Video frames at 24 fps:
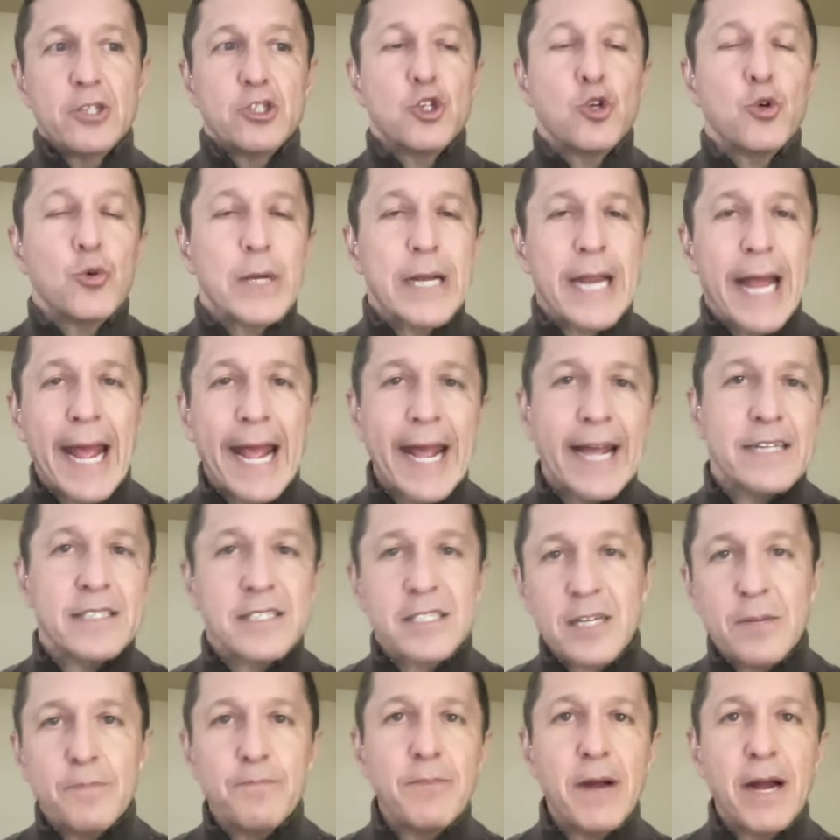to
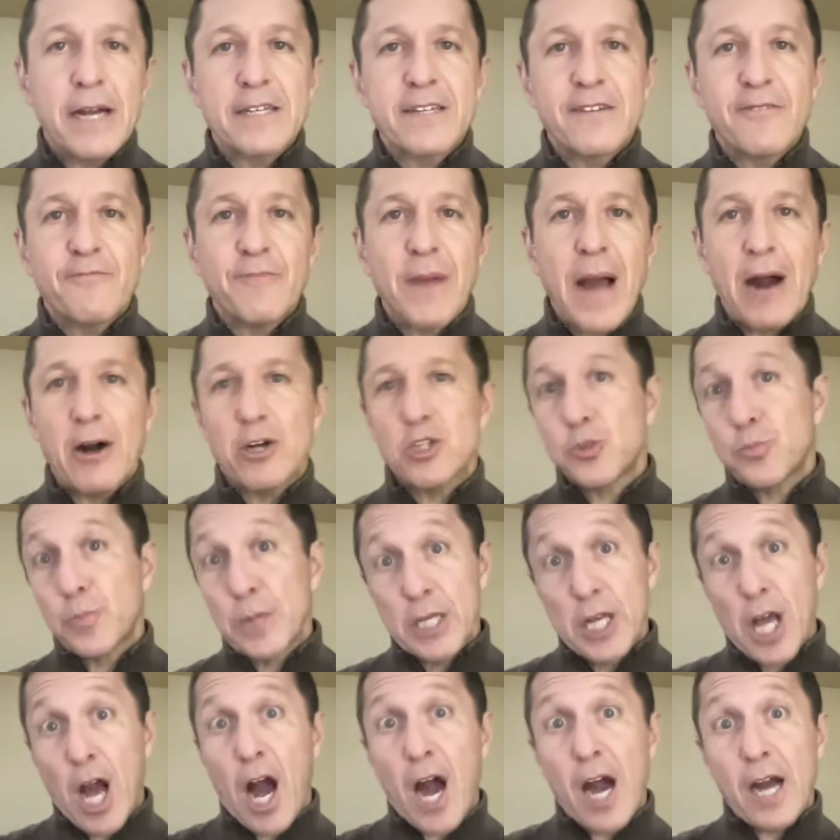enhance competitive balance
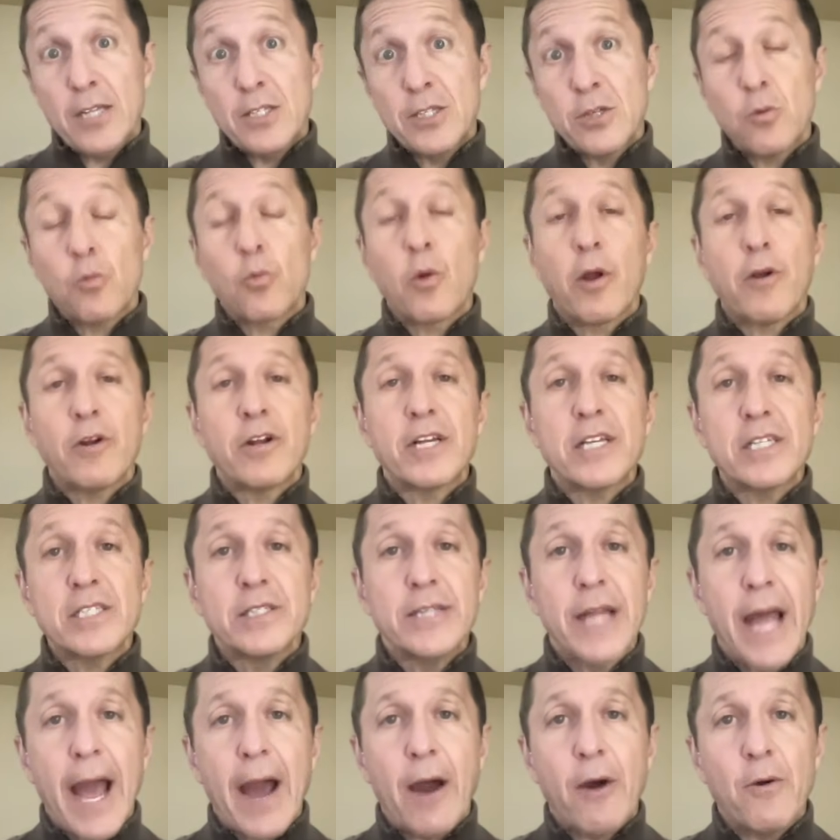beyond where it is
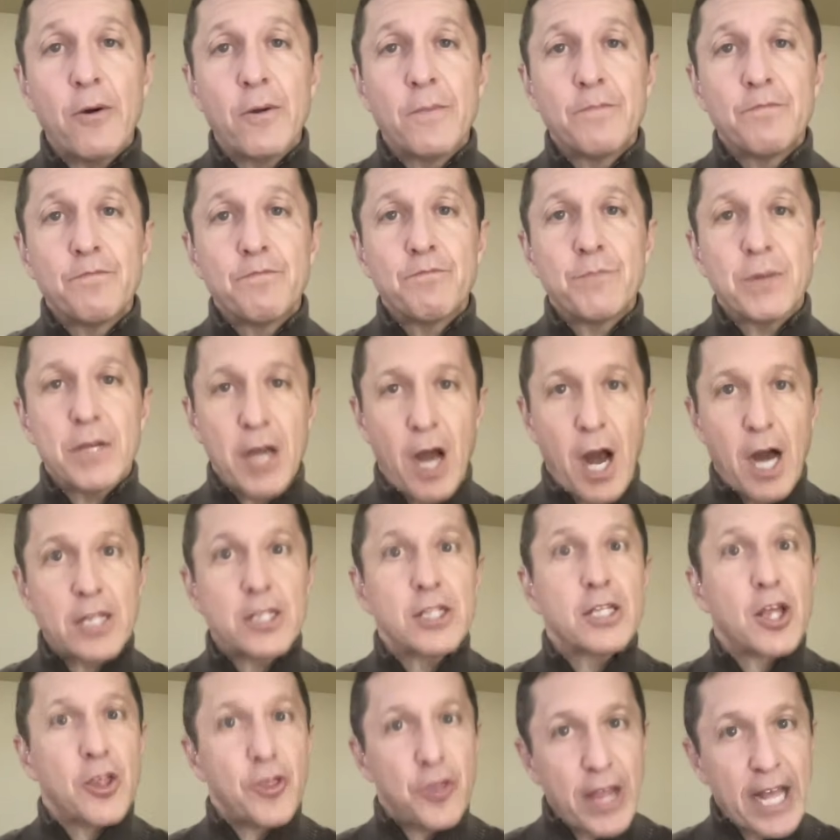now,
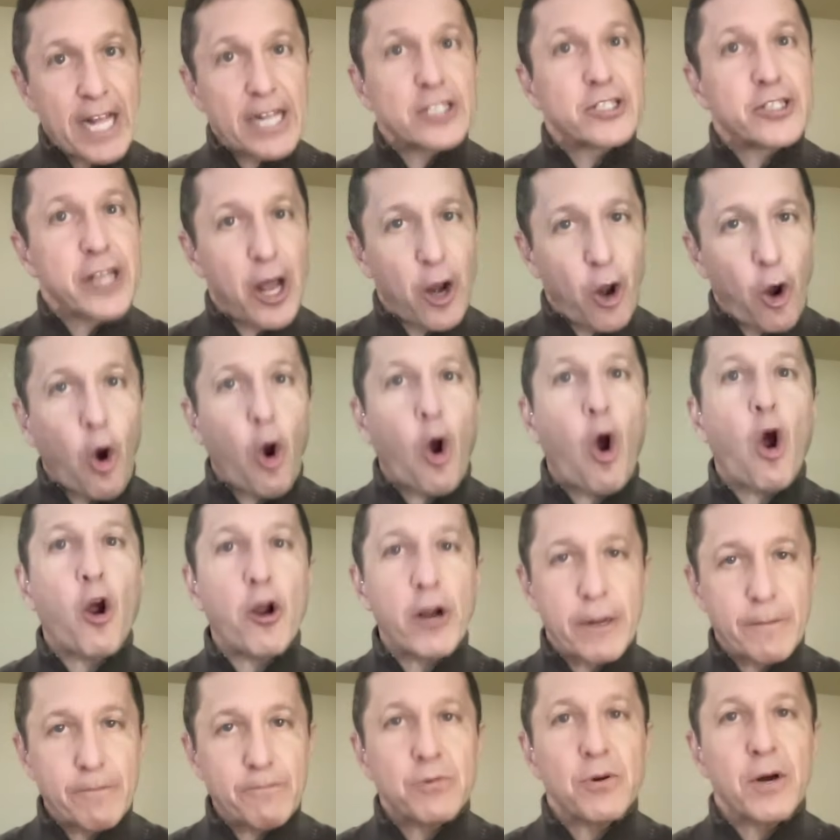beyond the things that are
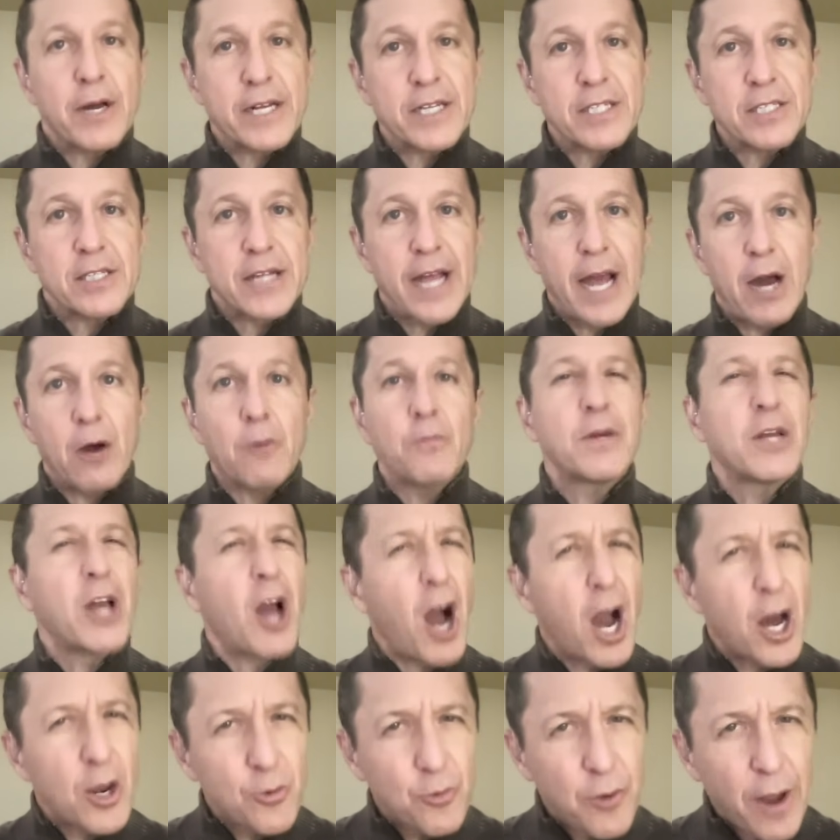in place now,
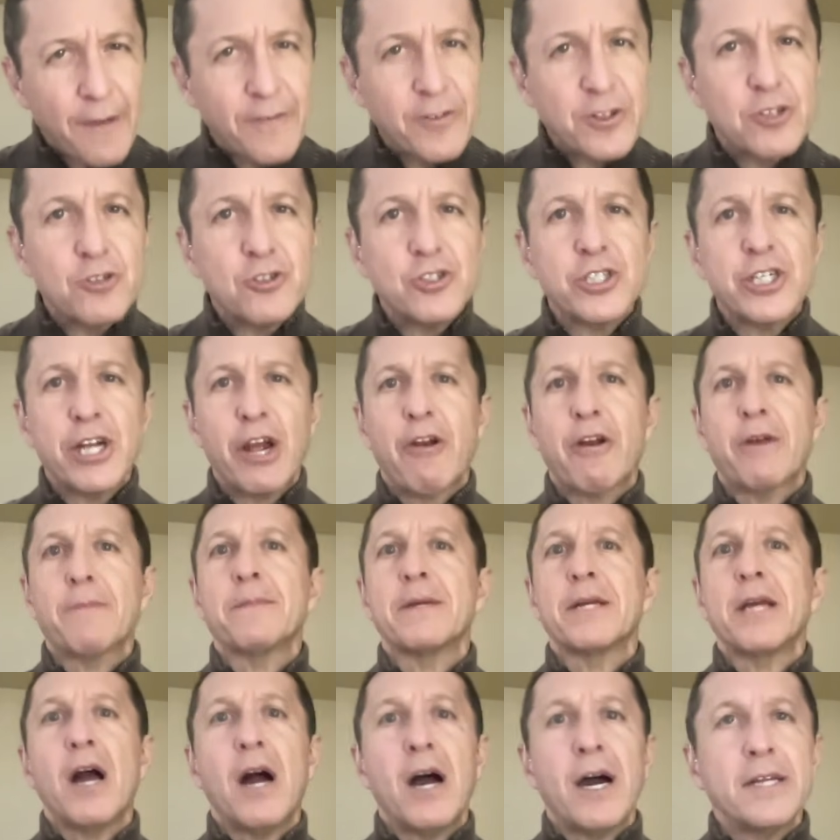beyond revenue sharing,
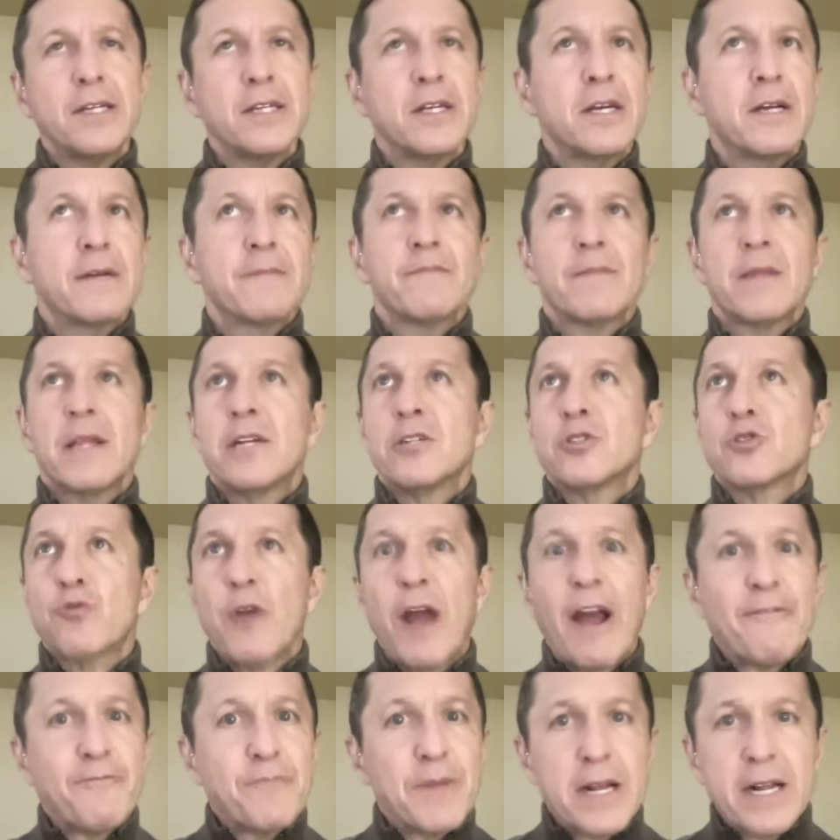beyond
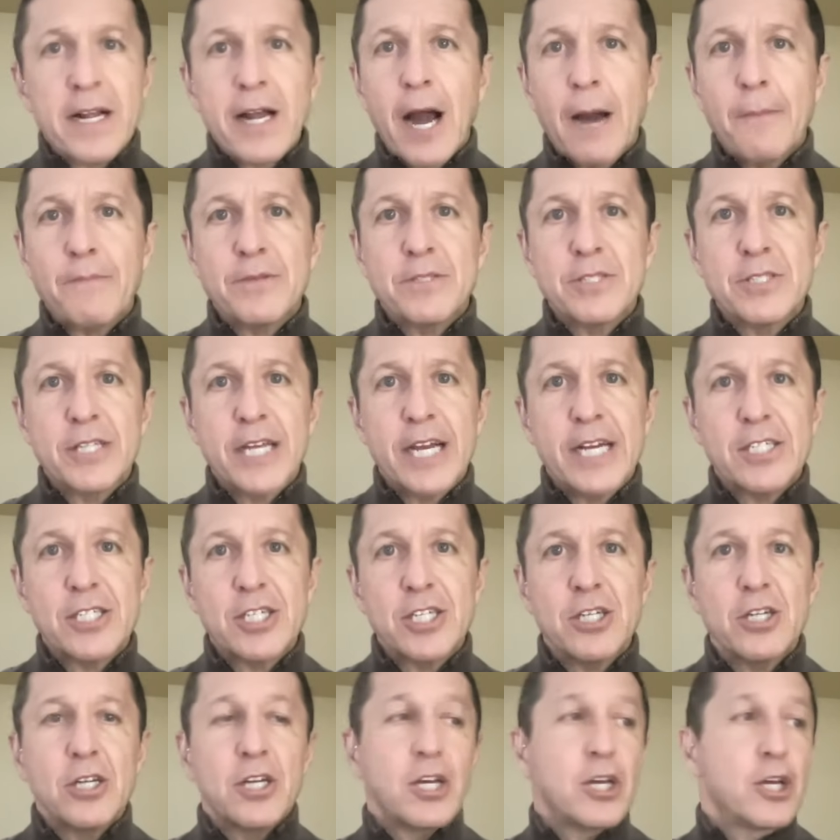draft pick
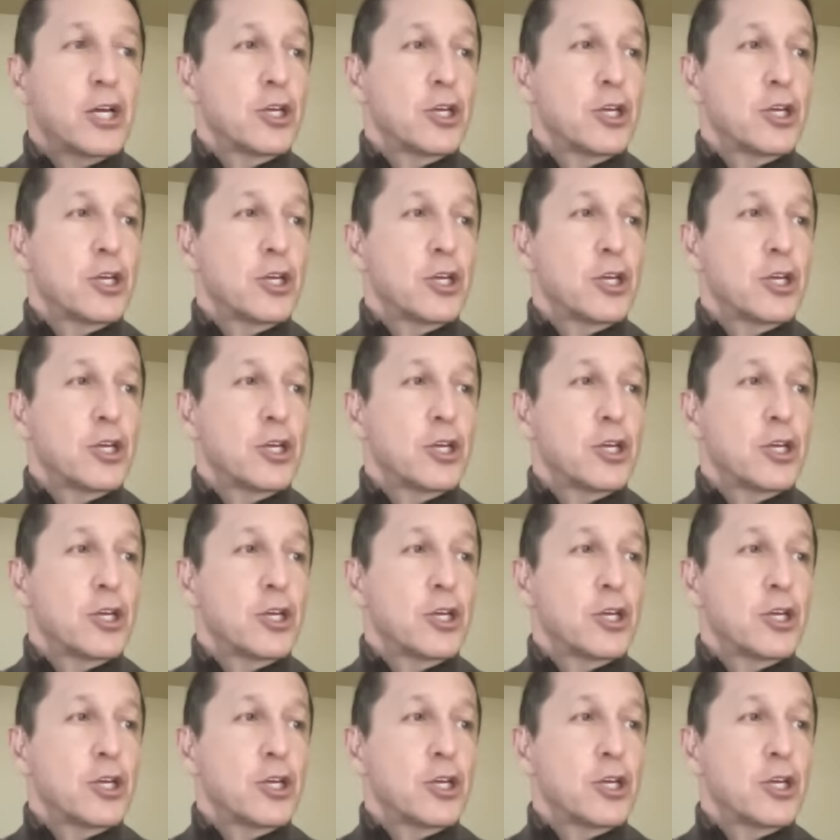compensation.